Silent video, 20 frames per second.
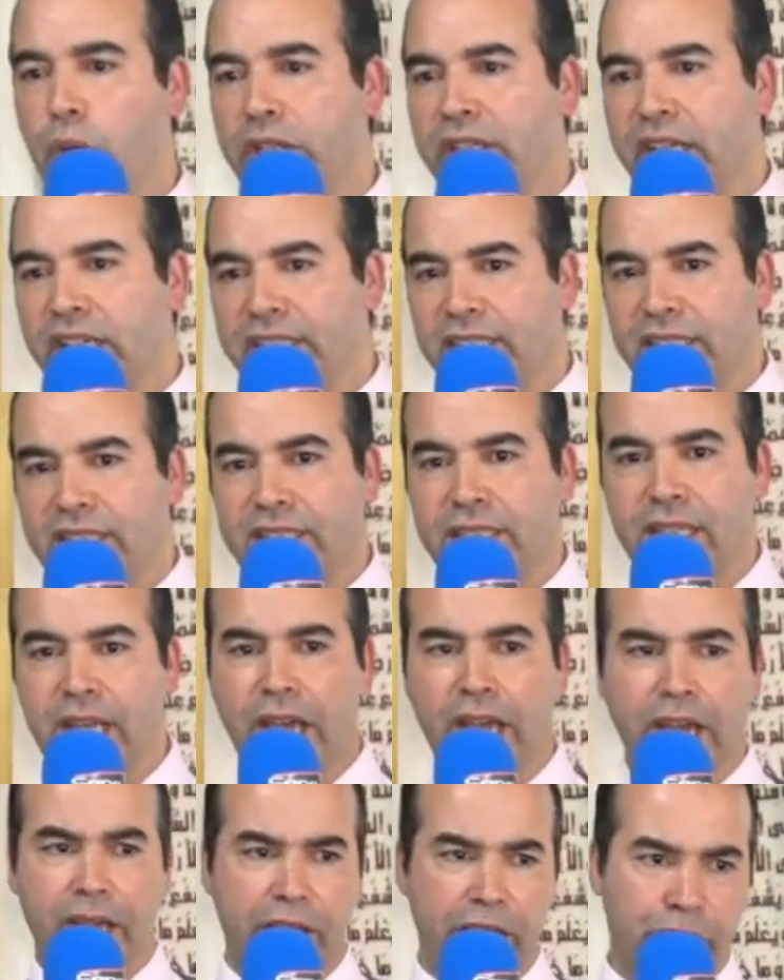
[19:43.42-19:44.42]
does it
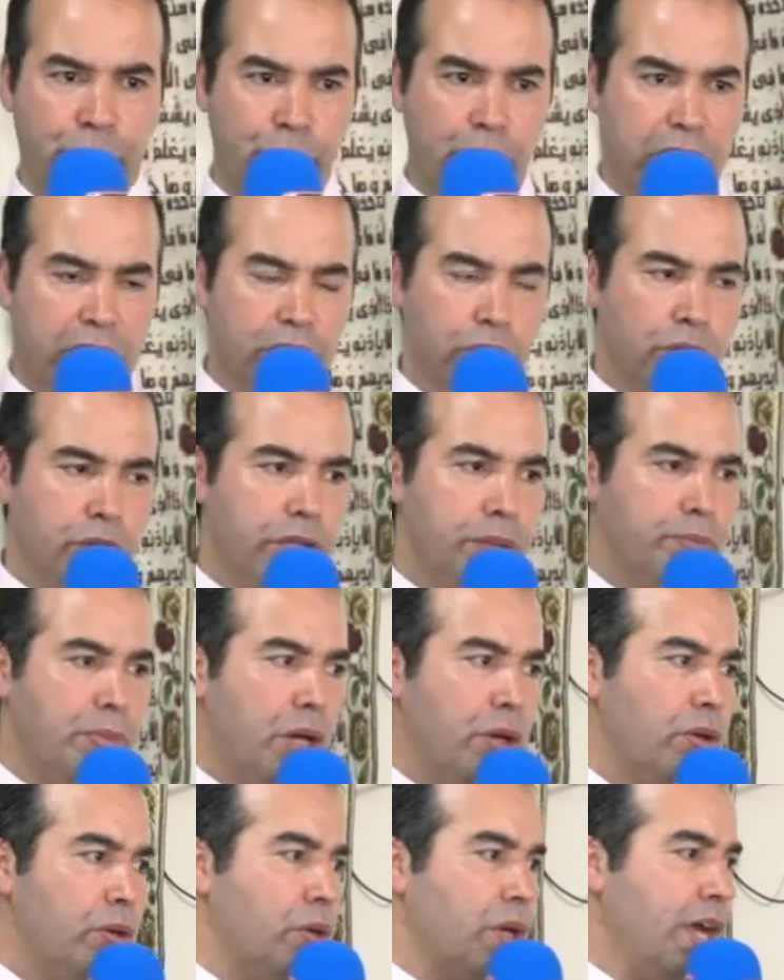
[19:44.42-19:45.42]
say if we are talking
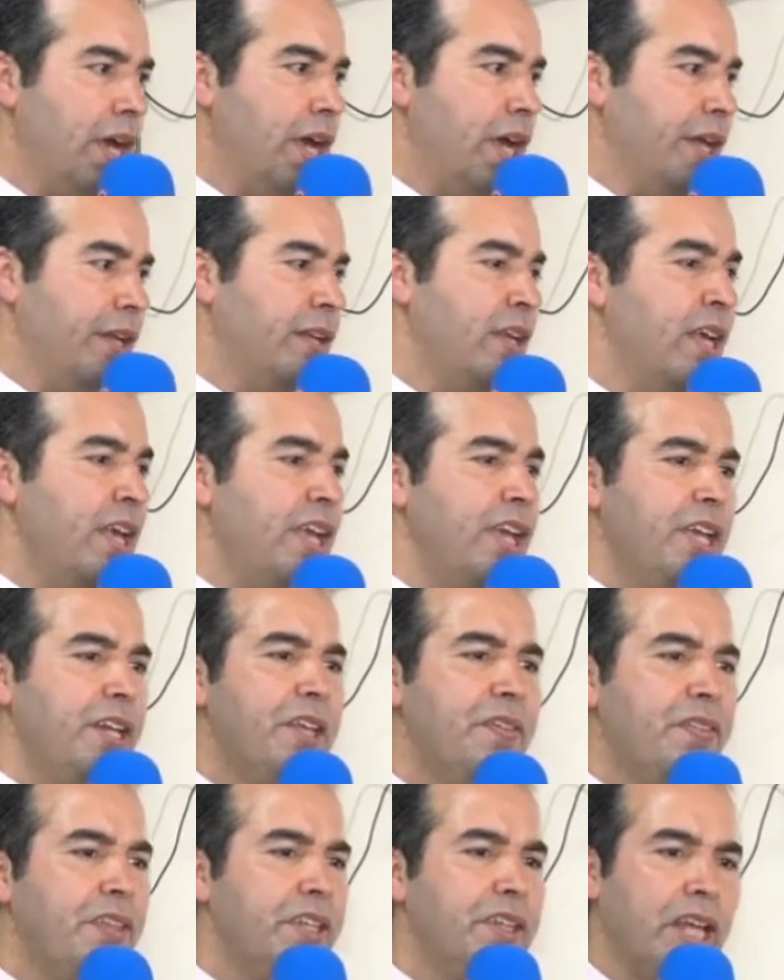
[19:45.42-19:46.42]
about Quran?
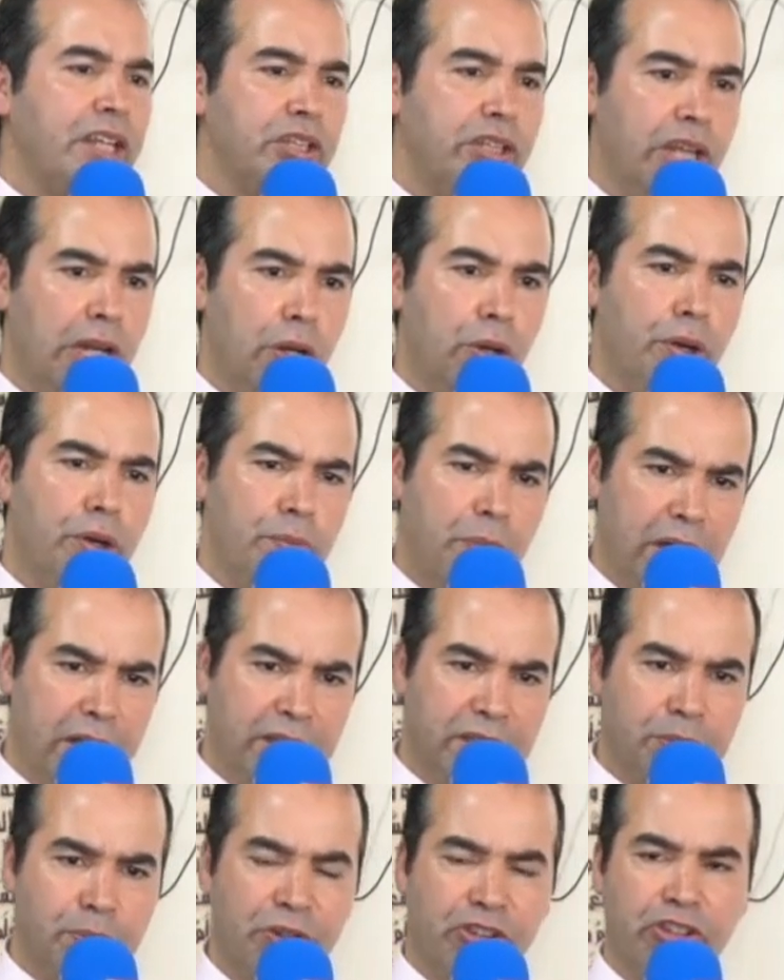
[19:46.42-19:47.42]
Anything that they learn, but
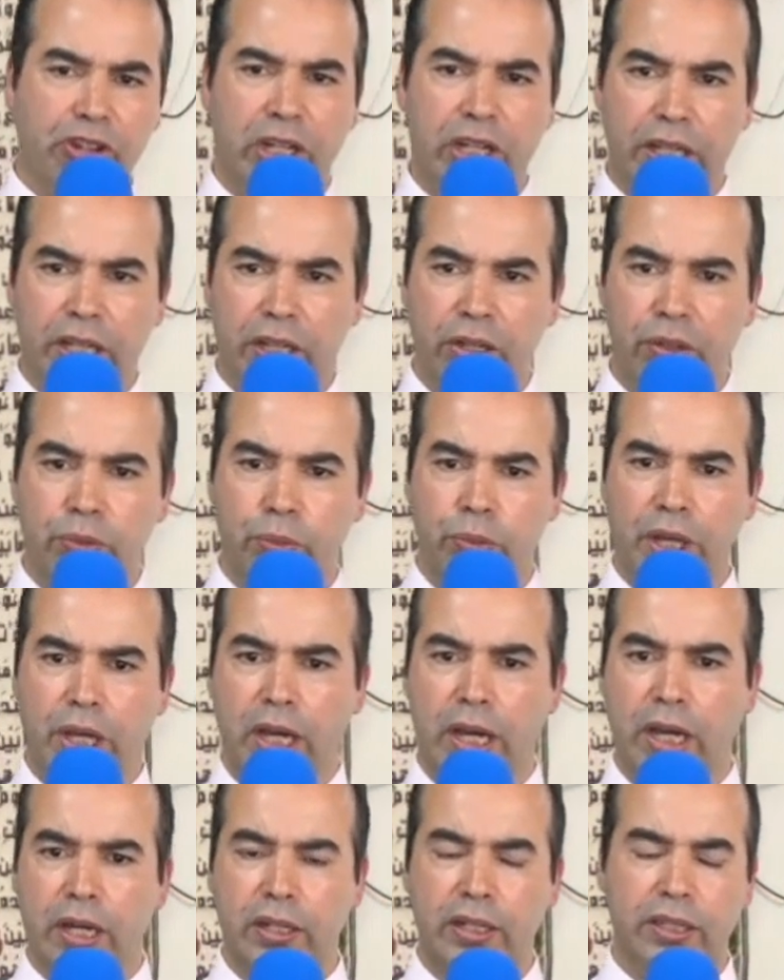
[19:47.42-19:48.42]
especially we
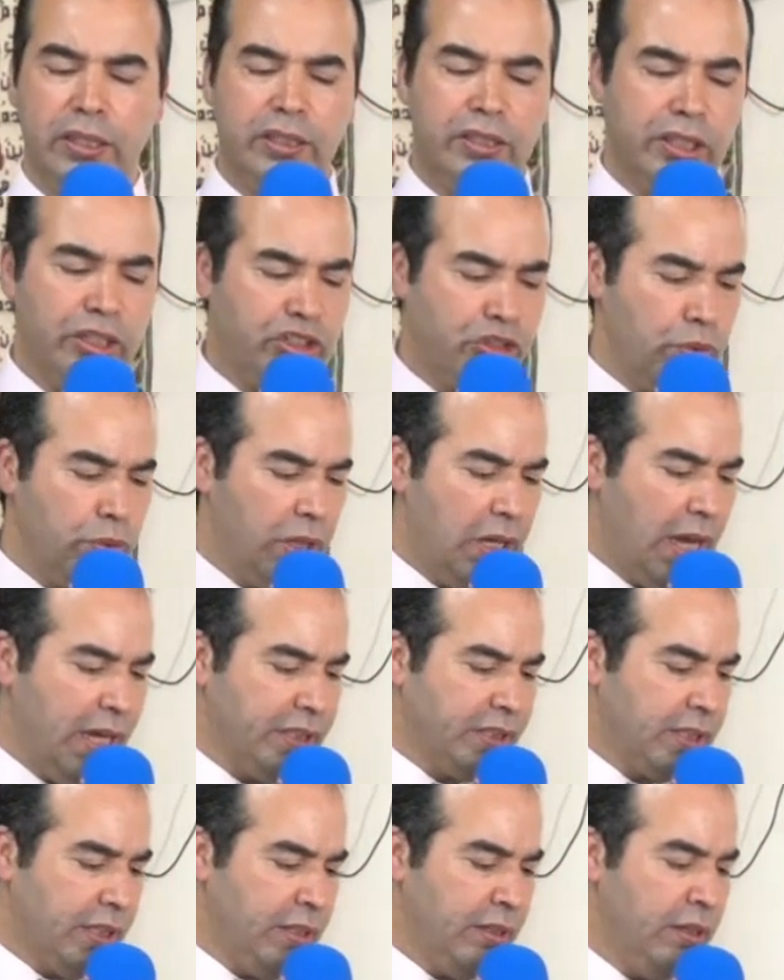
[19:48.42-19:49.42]
are
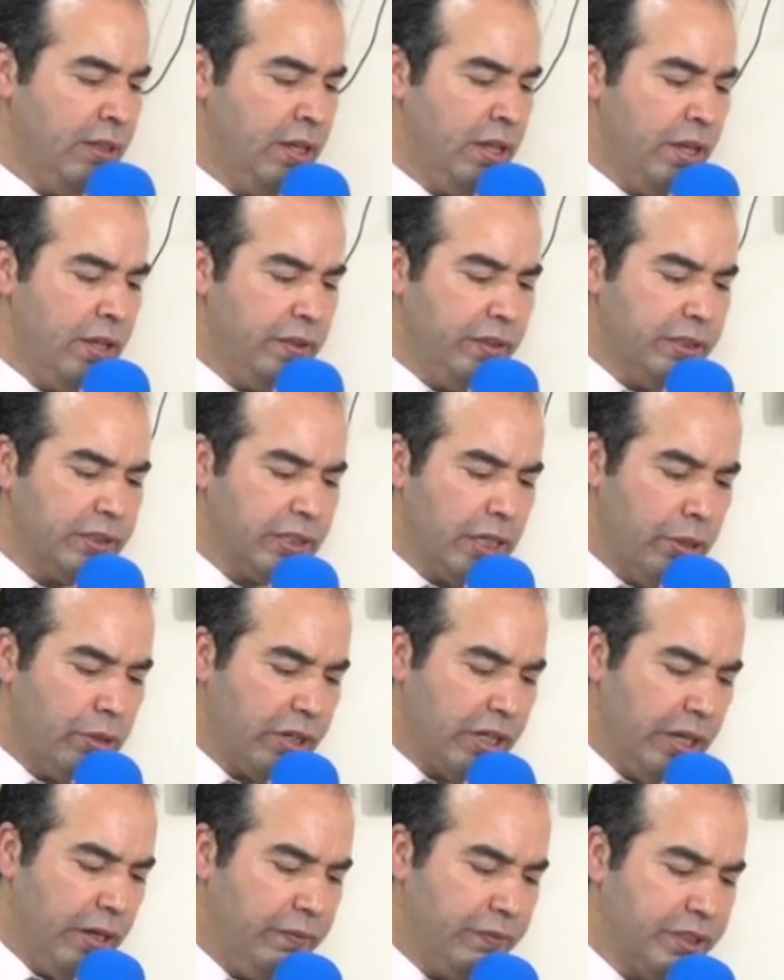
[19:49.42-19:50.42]
contextualizing this, our
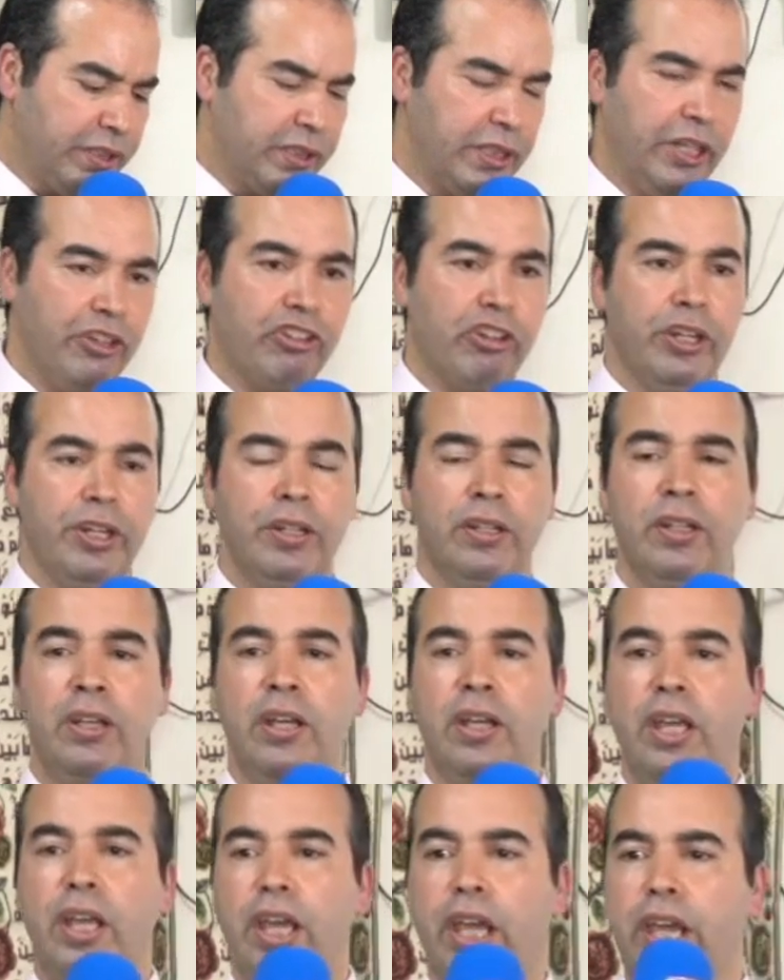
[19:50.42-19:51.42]
conversation,
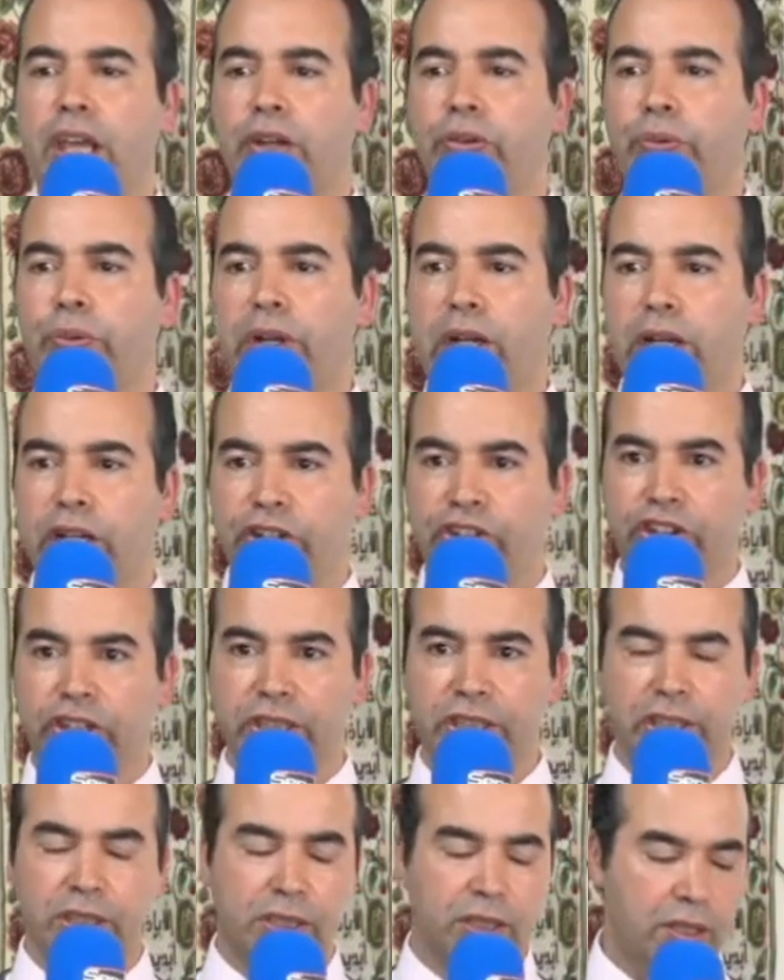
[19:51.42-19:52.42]
in
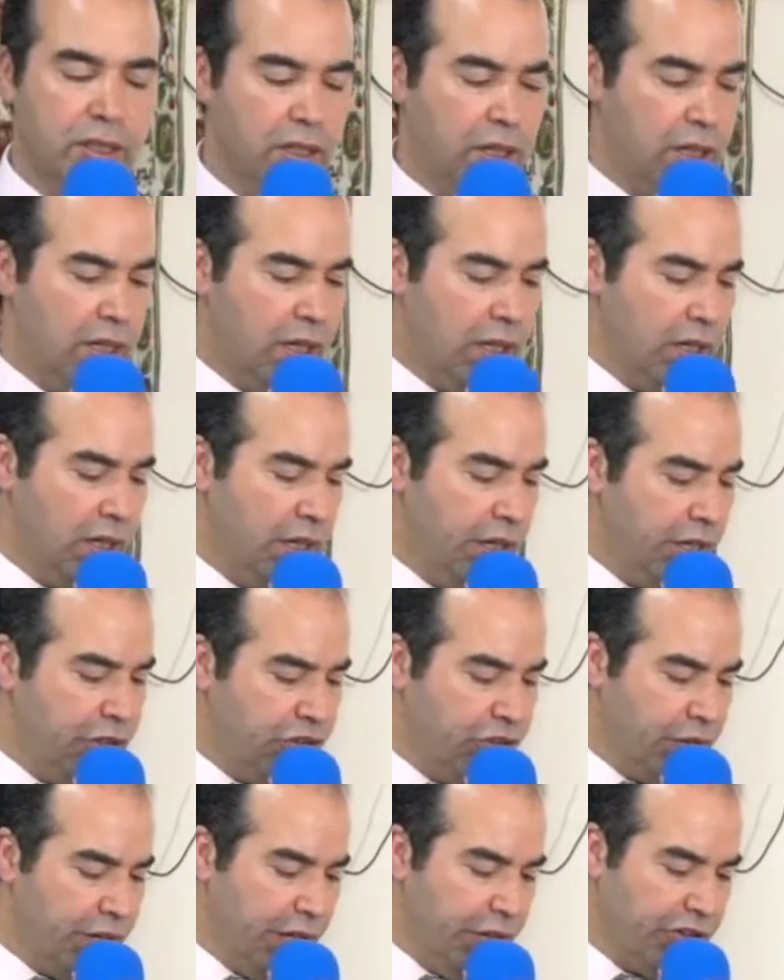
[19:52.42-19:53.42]
religious
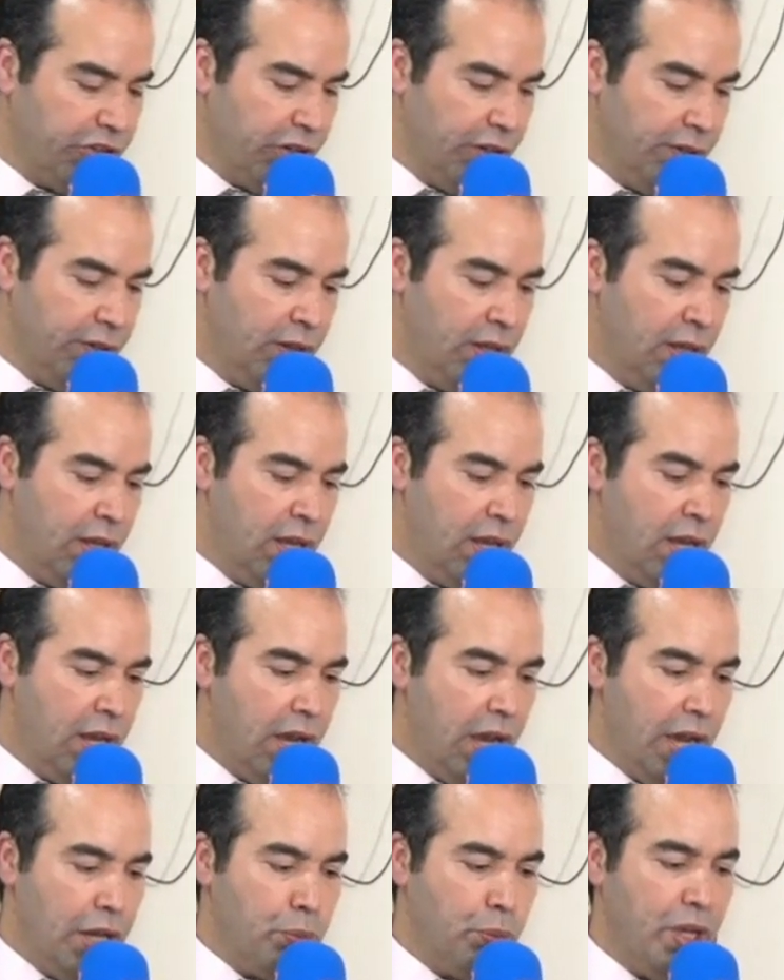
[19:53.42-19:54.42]
education.
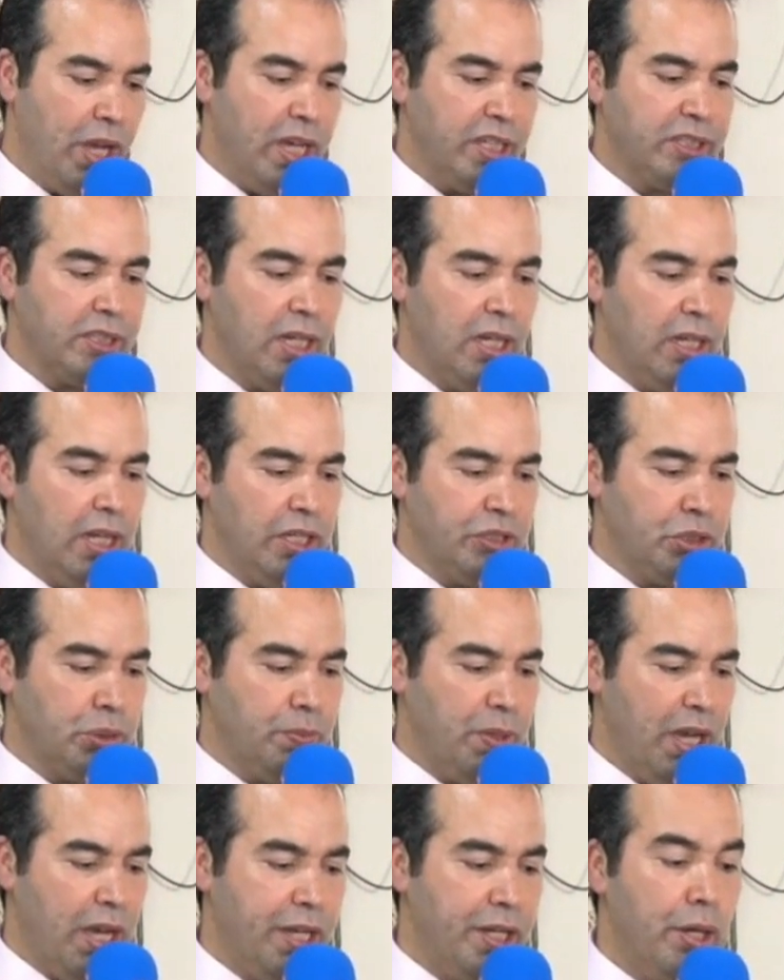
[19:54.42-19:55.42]
And we ask Allah
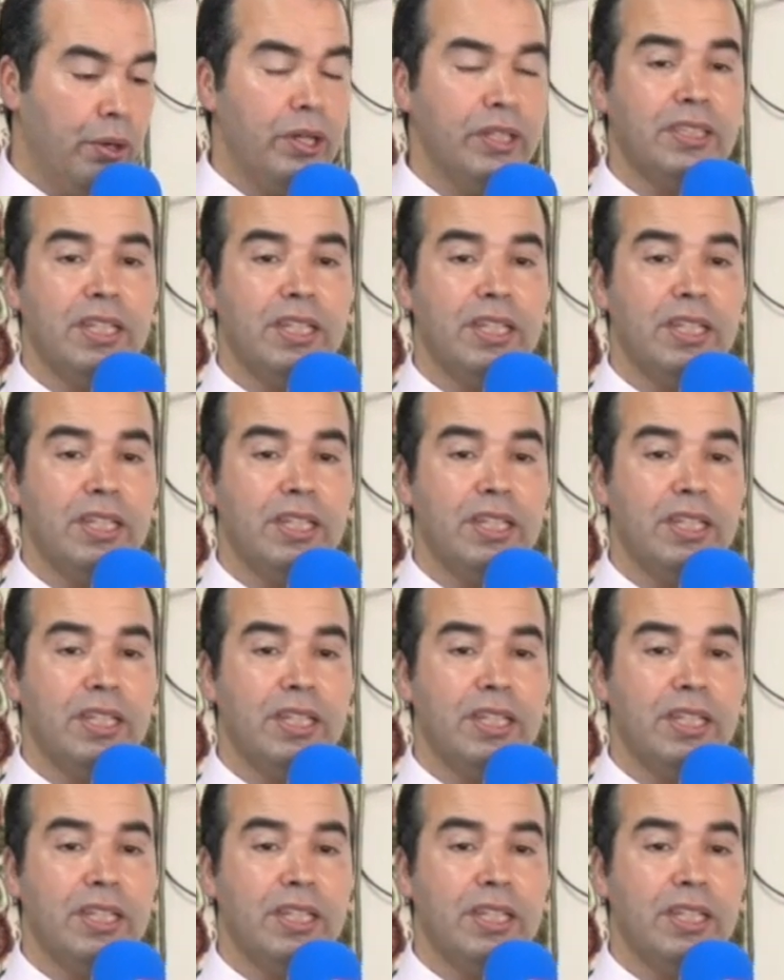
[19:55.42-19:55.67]
subhanahu wa